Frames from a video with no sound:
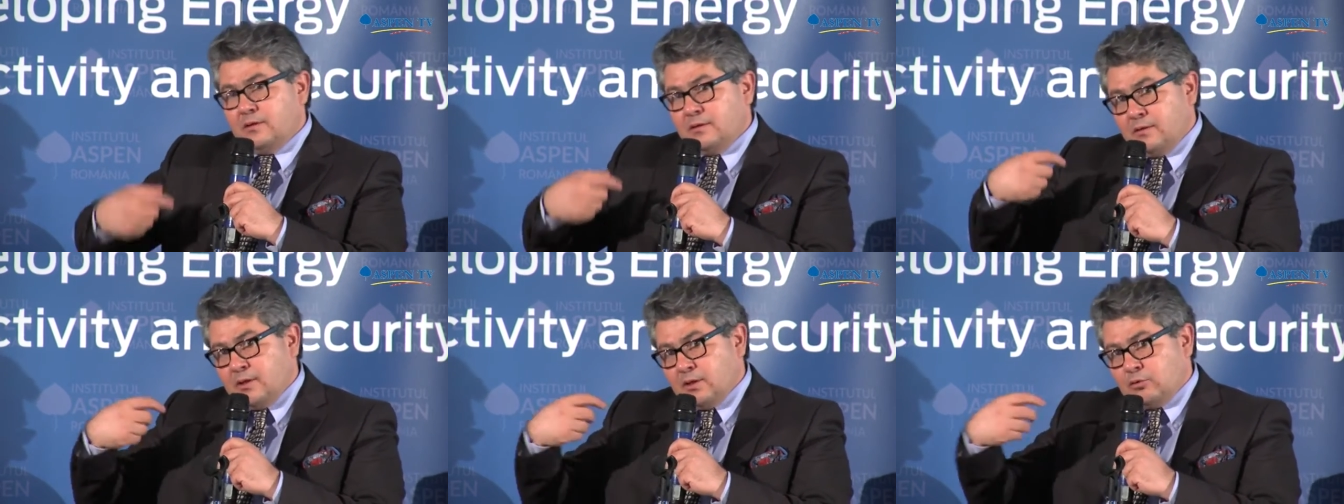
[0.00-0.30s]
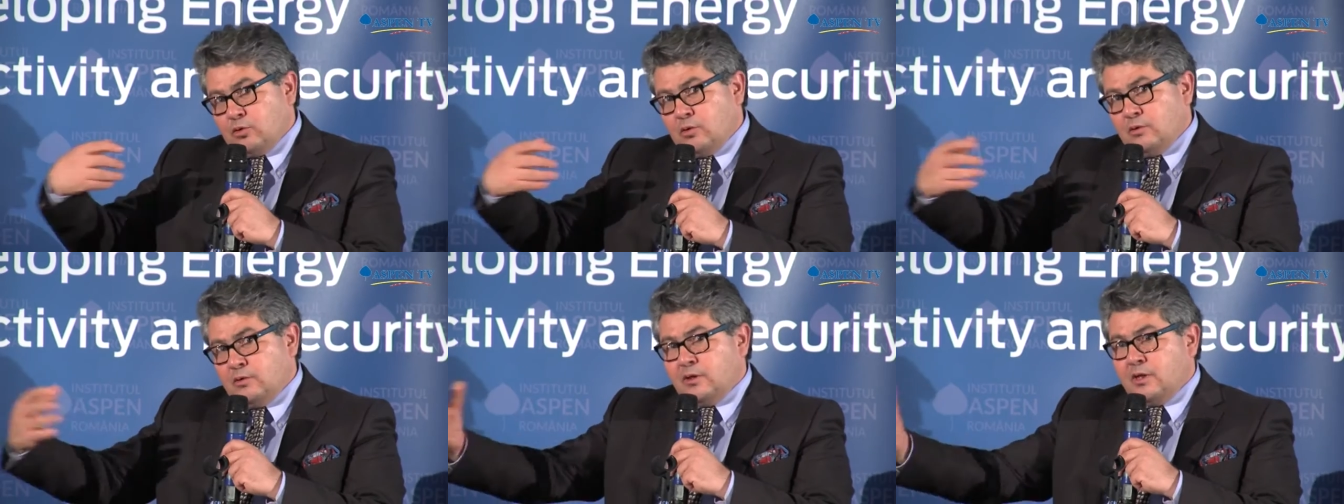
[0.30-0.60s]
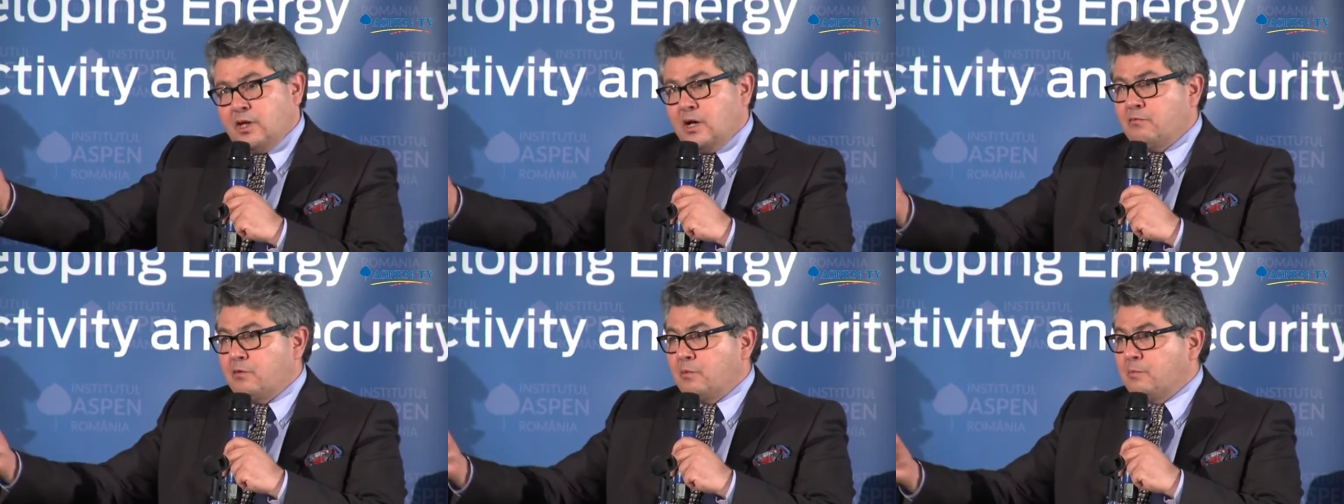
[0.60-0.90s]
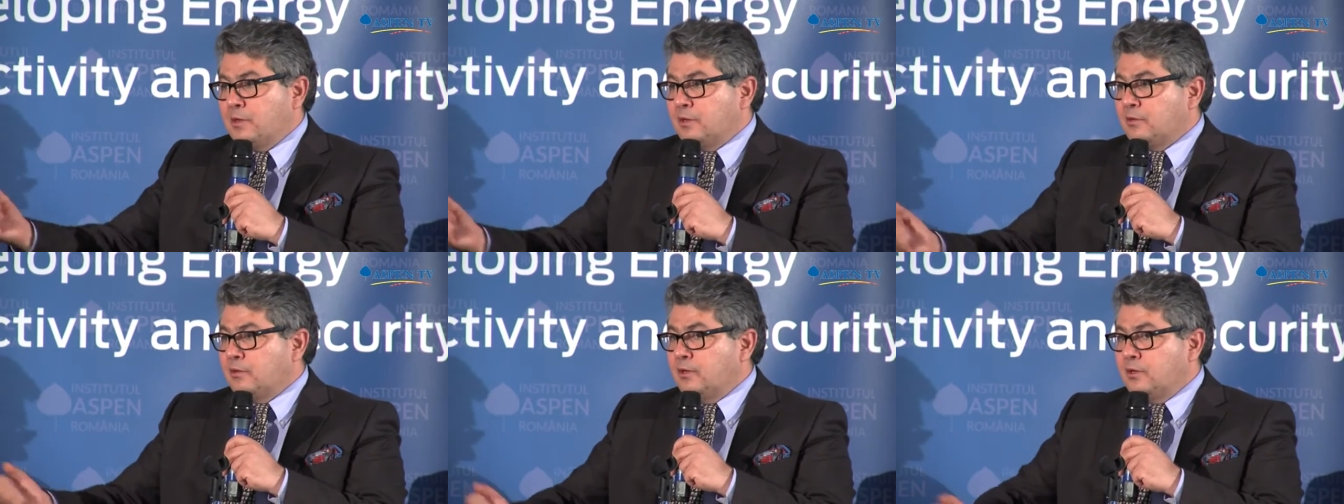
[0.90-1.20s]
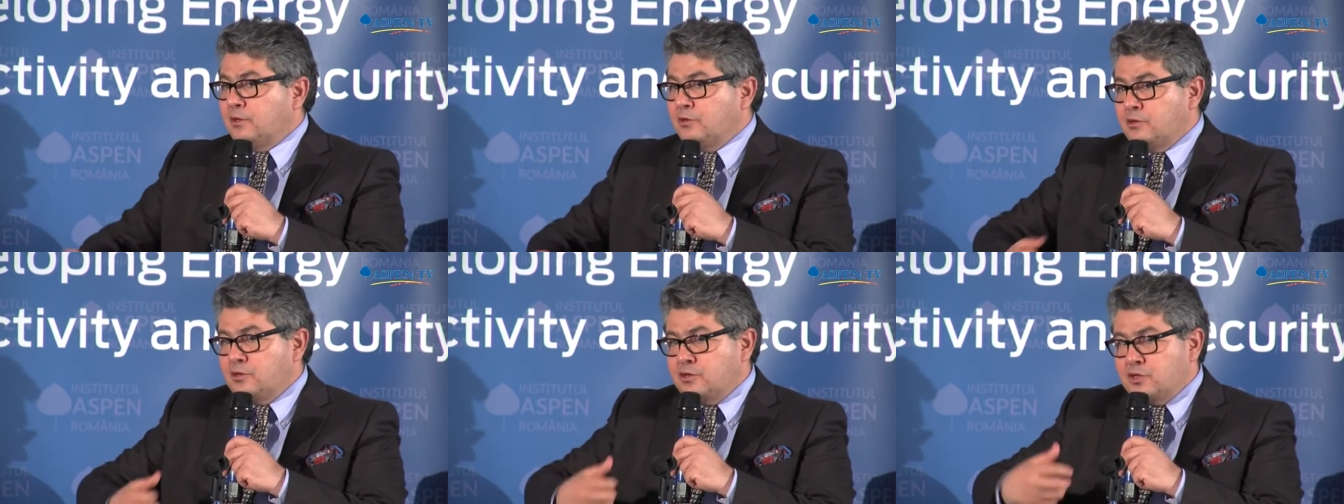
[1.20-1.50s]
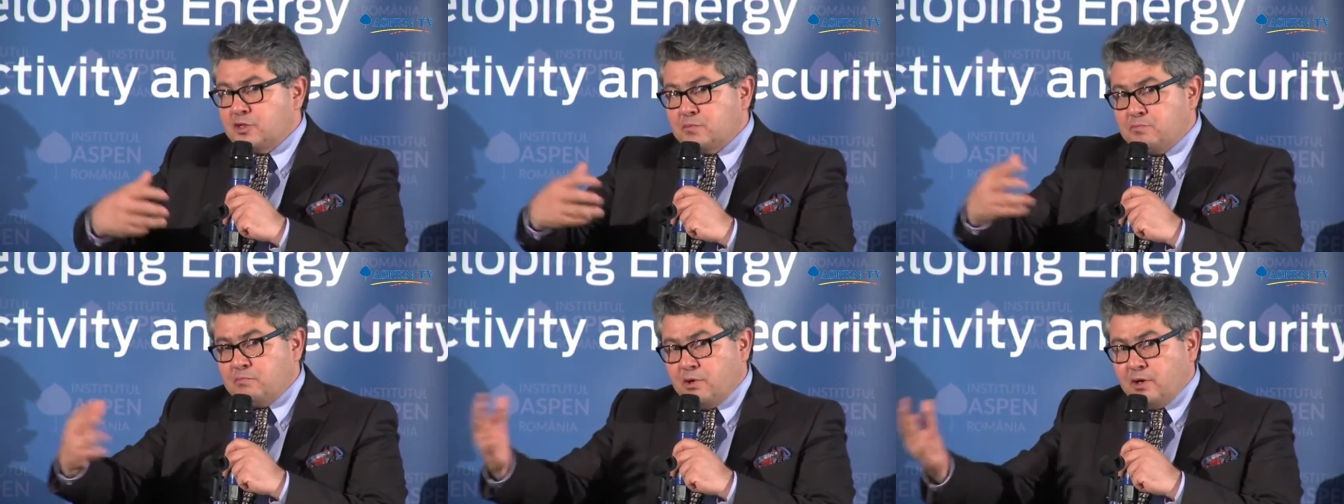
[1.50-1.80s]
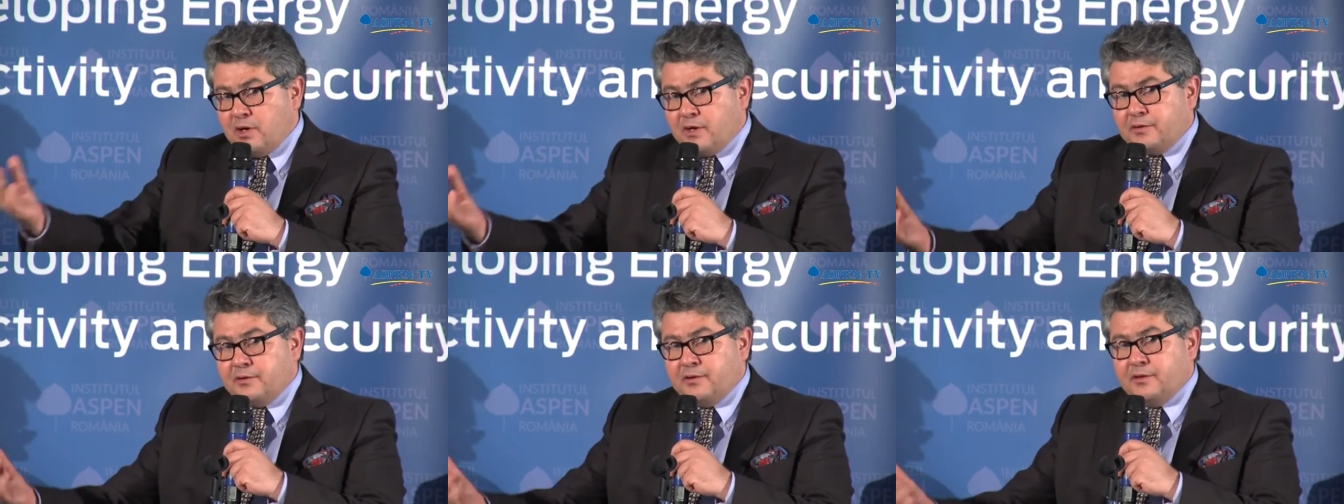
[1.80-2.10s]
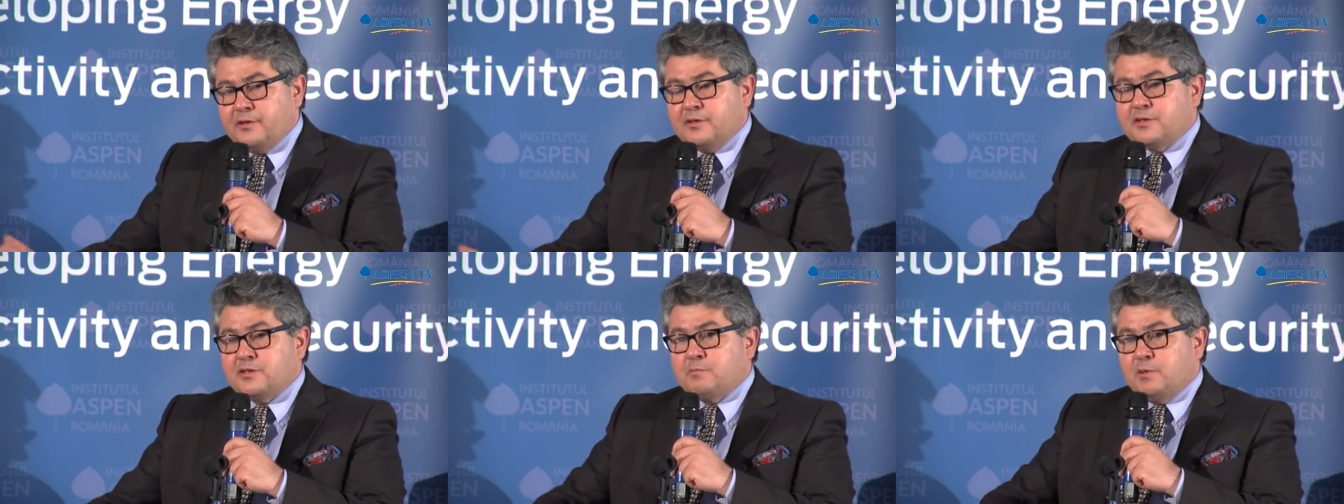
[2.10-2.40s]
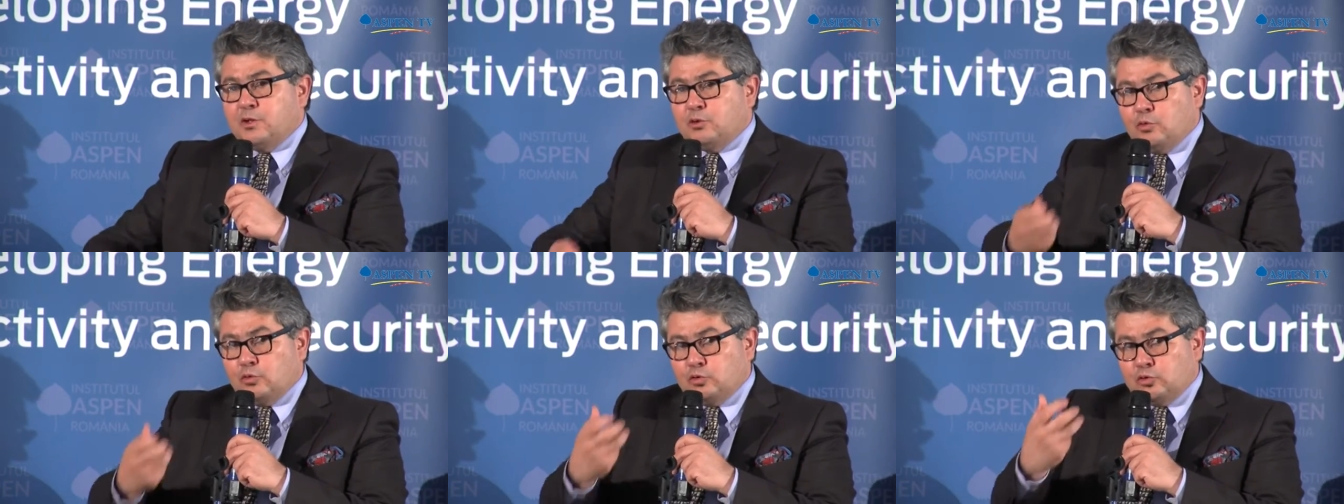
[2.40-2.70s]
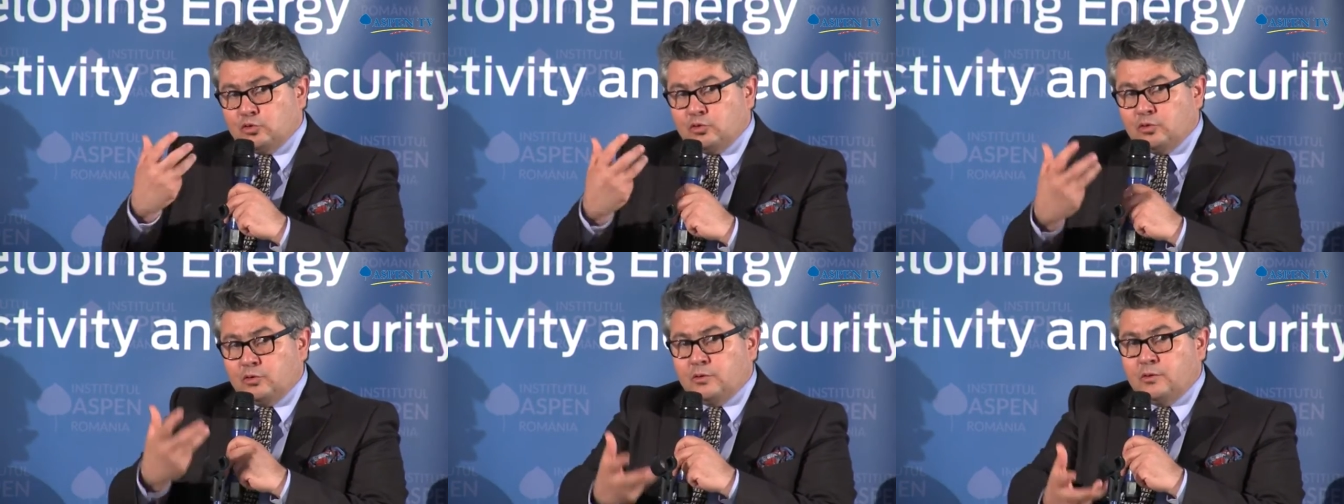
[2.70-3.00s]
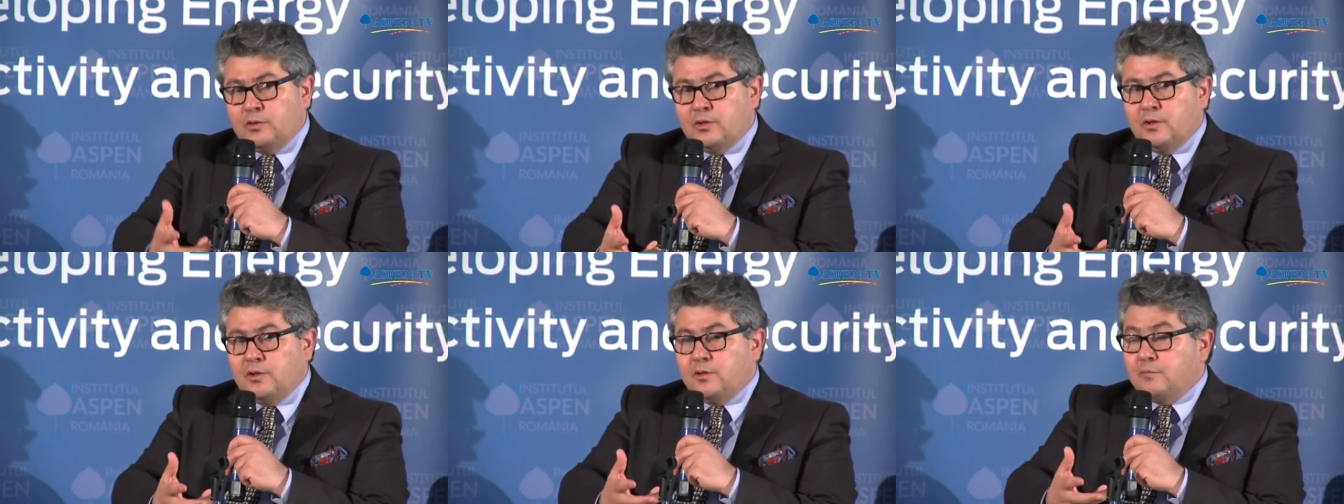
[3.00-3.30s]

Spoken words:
not only government leaders, parties, but also